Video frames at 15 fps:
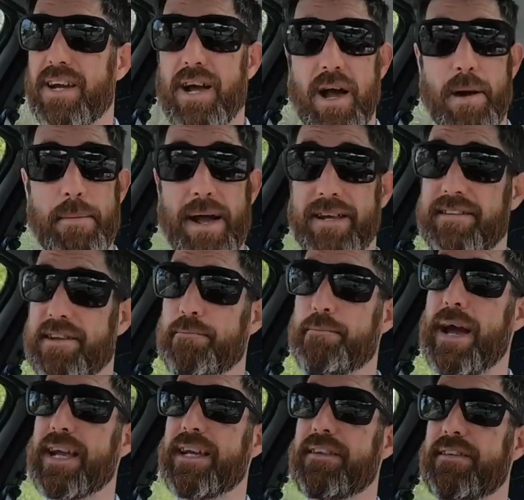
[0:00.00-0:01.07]
amazing
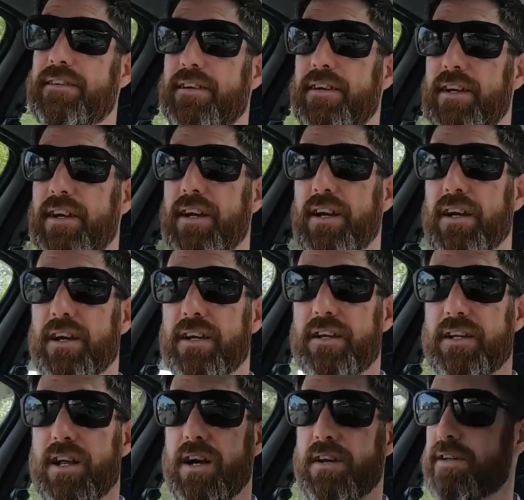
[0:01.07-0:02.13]
baits. You
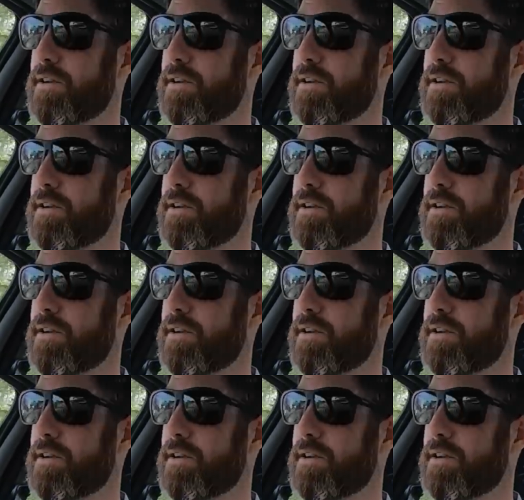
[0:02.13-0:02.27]
know, you've